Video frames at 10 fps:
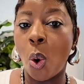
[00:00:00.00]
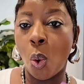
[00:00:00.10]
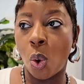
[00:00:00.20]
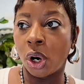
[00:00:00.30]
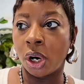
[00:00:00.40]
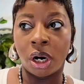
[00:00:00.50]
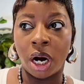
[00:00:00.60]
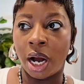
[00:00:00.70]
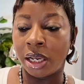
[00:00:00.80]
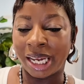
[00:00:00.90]
or
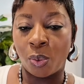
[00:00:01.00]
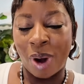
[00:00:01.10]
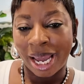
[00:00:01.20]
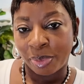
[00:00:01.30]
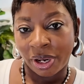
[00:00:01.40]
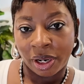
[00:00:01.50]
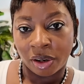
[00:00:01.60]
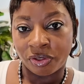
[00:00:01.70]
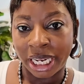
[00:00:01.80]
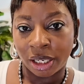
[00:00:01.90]
like a white pair
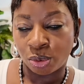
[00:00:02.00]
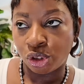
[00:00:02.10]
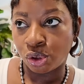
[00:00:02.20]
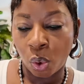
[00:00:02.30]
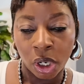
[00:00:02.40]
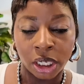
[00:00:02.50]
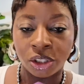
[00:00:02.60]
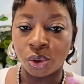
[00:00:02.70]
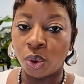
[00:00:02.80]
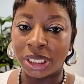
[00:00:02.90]
of denim
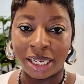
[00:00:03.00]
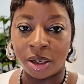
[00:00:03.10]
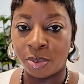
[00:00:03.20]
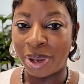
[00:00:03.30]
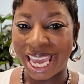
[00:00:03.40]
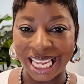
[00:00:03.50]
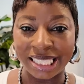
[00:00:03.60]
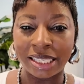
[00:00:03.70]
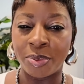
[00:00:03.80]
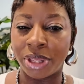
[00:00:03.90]
shorts or denim
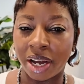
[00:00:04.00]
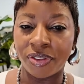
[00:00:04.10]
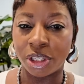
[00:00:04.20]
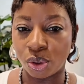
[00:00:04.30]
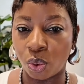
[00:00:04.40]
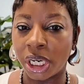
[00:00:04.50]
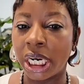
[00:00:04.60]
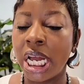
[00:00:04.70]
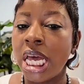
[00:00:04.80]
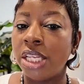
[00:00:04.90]
pants, something of the
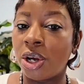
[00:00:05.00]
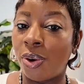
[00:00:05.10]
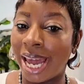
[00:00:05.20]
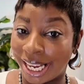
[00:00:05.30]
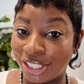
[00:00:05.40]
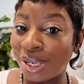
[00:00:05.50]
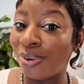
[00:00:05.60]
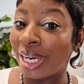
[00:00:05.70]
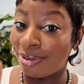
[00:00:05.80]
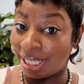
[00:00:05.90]
sort. So actually
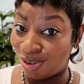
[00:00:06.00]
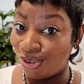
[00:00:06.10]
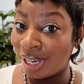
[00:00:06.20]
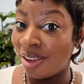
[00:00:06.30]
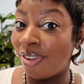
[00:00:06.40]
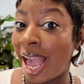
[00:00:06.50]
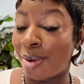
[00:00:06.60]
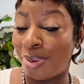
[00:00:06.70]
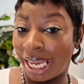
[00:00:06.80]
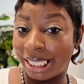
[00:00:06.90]
when I was in Old Navy, I
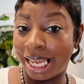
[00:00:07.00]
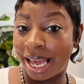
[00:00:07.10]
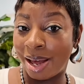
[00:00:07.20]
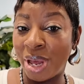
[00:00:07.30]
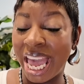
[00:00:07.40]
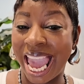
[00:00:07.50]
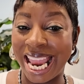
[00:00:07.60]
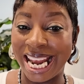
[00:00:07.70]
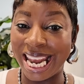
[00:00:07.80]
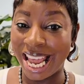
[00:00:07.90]
picked up
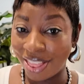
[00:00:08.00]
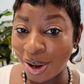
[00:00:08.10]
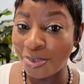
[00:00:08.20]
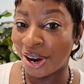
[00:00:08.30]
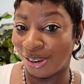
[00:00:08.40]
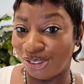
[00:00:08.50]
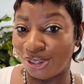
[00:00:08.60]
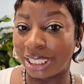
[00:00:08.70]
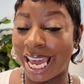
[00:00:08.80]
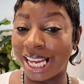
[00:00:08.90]
another pair of
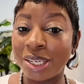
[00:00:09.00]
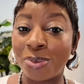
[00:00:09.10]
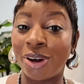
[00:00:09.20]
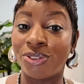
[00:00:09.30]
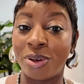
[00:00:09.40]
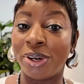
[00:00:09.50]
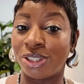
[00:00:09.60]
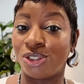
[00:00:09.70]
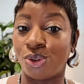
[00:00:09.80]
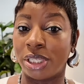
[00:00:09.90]
shorts. I actually bought 3
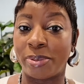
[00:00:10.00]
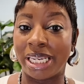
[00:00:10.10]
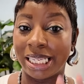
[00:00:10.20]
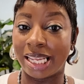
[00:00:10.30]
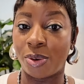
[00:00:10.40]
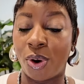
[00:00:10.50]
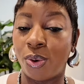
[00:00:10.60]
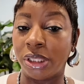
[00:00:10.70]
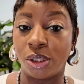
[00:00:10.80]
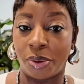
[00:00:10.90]
pairs of shorts because they were
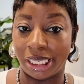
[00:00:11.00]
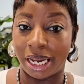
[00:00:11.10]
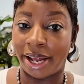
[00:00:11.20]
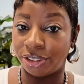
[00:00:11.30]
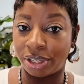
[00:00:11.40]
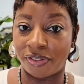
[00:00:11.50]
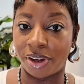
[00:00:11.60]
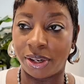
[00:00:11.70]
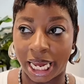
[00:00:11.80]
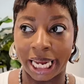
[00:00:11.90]
only $20. So I
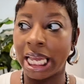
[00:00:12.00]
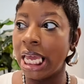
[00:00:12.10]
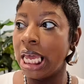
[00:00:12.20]
felt like,